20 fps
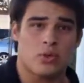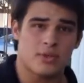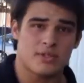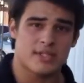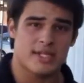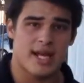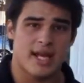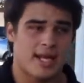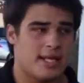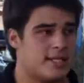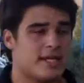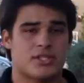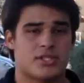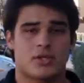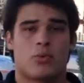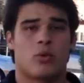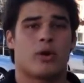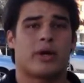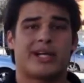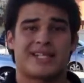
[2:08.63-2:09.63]
and saying it
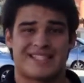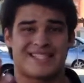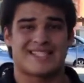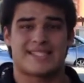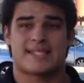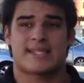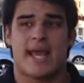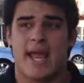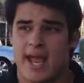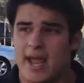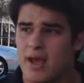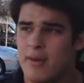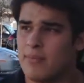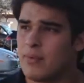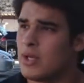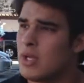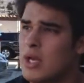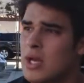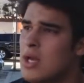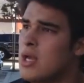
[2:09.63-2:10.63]
doesn't work, it's a scam,
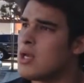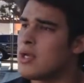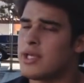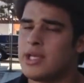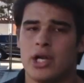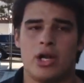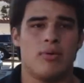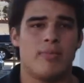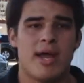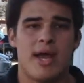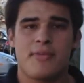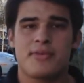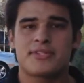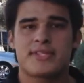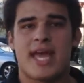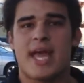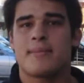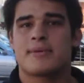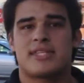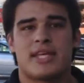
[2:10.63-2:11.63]
you know, man, the
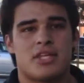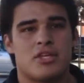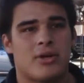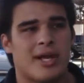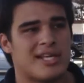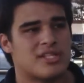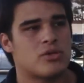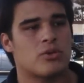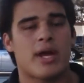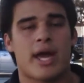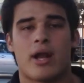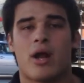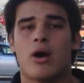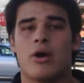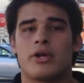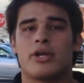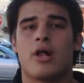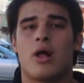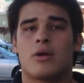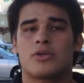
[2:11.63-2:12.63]
scam is that you guys don't got
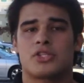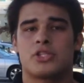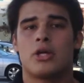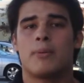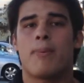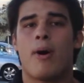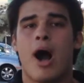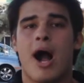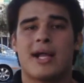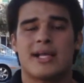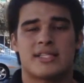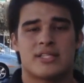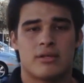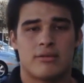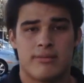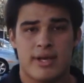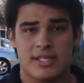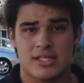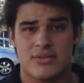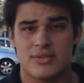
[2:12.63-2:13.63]
$100 in your pocket to
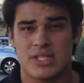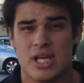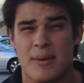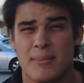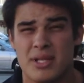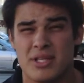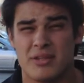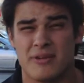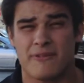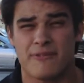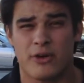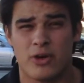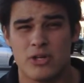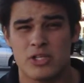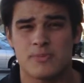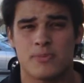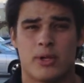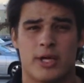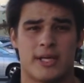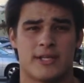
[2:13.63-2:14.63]
invest in this company in the
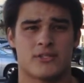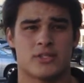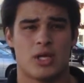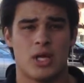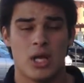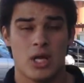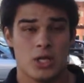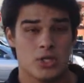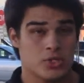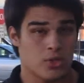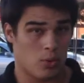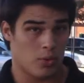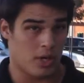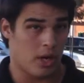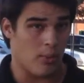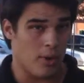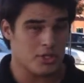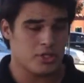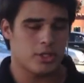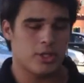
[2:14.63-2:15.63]
first place. So what I
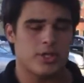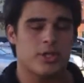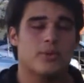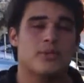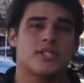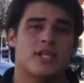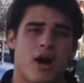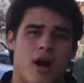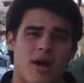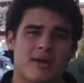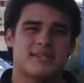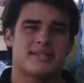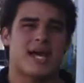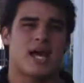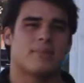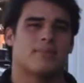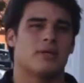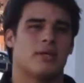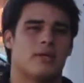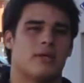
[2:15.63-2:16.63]
want you to do is
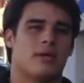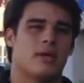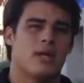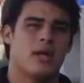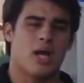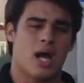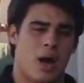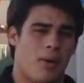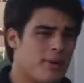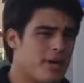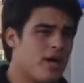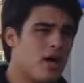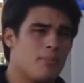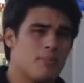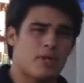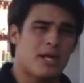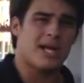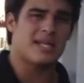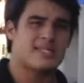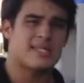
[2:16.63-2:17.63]
contact me. I want to help
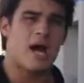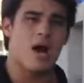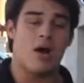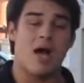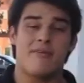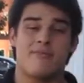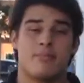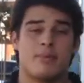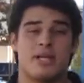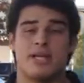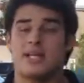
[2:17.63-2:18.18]
you guys out. Everybody